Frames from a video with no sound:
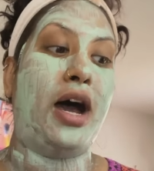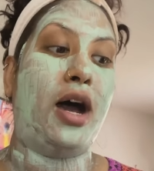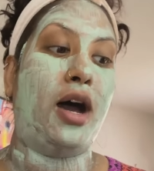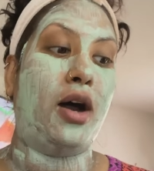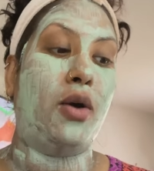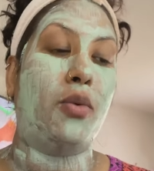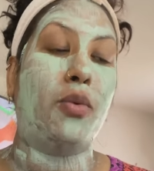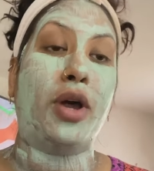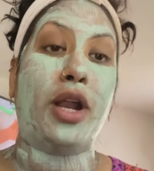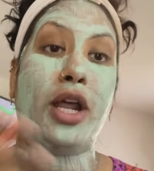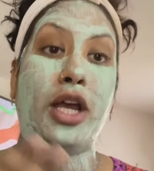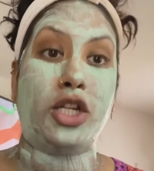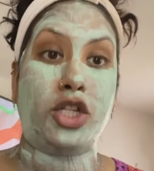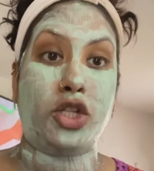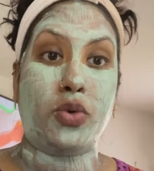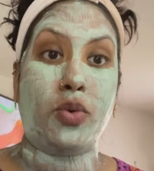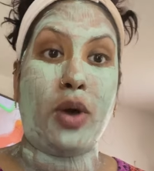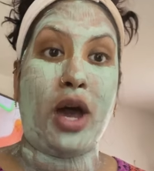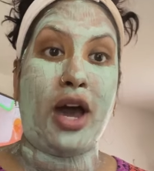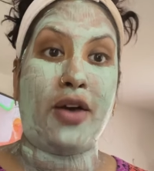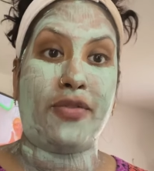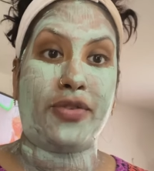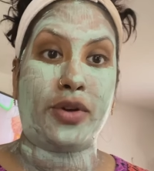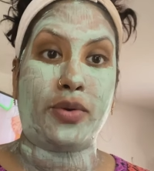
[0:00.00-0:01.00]
what I do
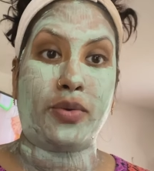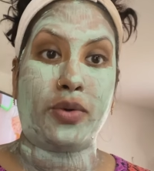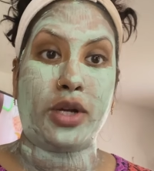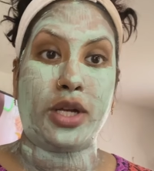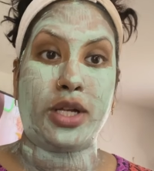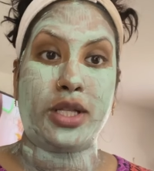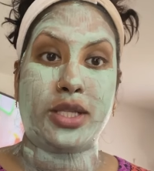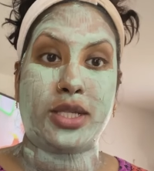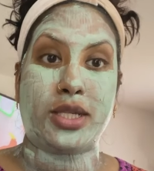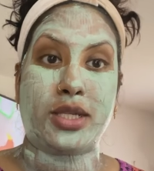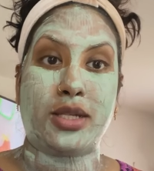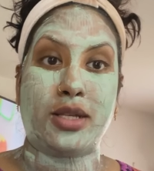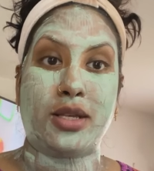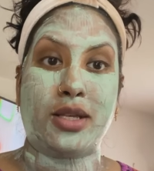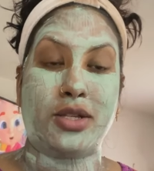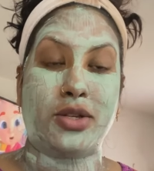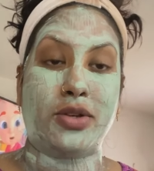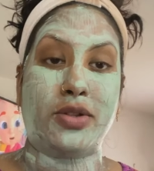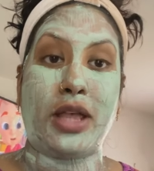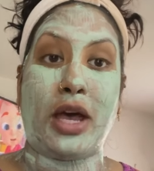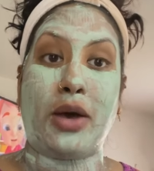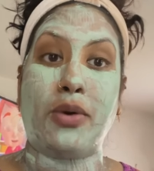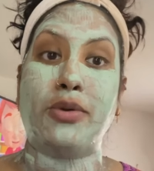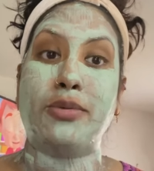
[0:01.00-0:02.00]
afterwards. So
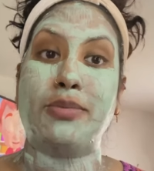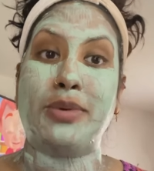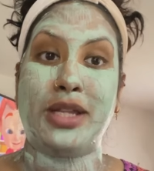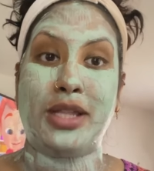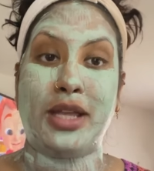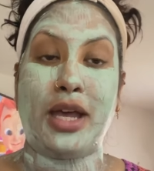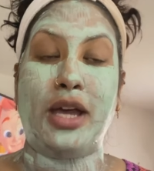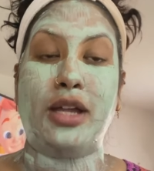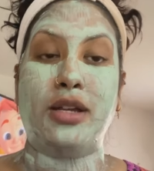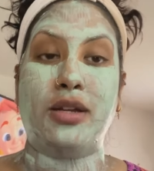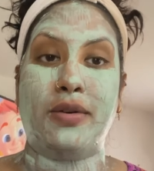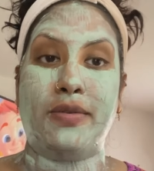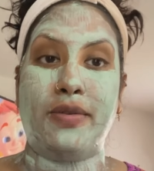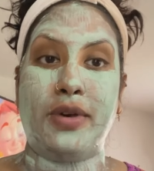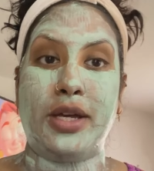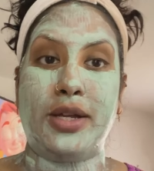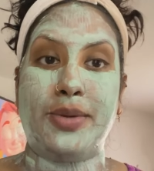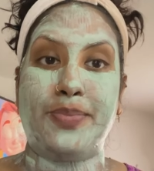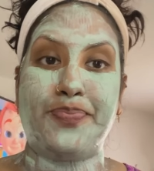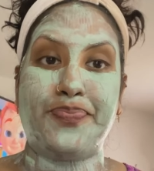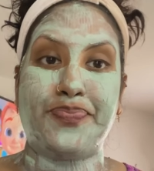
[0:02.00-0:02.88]
that will be the end of it.